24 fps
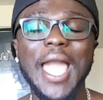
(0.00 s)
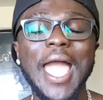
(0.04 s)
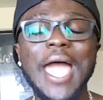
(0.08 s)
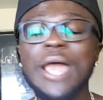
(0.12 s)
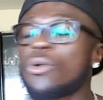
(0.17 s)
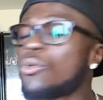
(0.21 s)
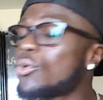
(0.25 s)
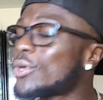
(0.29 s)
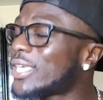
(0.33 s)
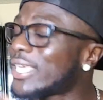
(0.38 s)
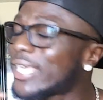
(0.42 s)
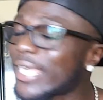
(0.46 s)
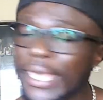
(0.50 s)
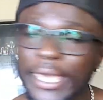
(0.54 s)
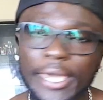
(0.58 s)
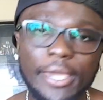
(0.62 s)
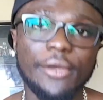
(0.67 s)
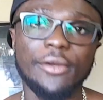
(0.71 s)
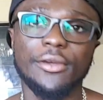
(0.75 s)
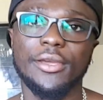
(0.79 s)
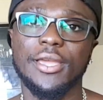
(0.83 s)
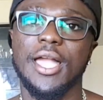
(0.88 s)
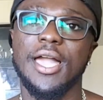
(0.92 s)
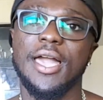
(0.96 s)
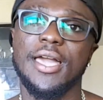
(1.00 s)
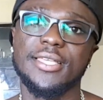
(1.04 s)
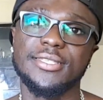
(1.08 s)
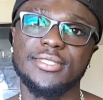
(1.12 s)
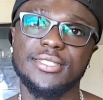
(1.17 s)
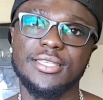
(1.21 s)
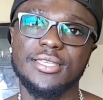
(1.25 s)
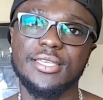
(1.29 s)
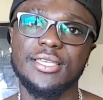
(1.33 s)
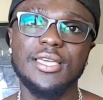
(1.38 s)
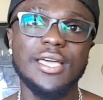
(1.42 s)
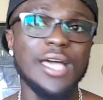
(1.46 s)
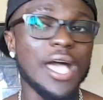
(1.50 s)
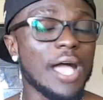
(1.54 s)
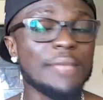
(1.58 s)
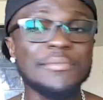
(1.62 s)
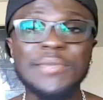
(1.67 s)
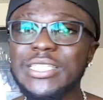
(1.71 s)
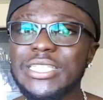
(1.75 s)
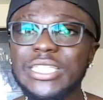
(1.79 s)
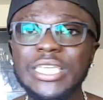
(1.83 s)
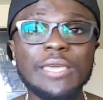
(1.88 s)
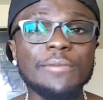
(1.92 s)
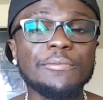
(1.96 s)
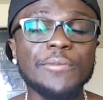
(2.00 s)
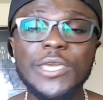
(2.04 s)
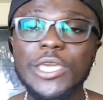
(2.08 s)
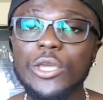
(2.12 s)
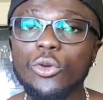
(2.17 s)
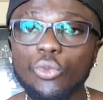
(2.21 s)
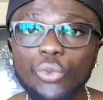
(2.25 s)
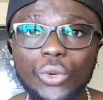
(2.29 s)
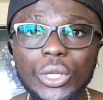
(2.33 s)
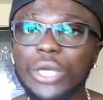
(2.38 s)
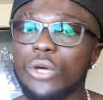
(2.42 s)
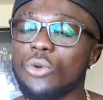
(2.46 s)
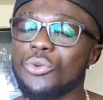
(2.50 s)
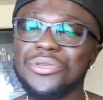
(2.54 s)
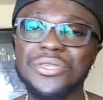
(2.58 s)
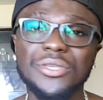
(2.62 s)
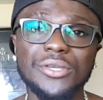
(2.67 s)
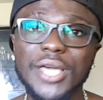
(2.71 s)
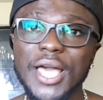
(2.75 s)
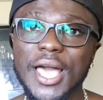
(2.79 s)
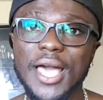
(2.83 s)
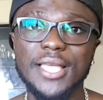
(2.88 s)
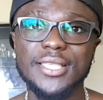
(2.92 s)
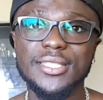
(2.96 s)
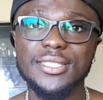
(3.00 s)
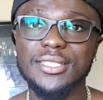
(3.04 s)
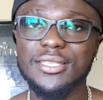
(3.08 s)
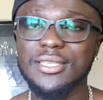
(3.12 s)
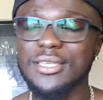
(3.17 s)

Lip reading: I don't care, guys. I'm just keeping it real with you guys.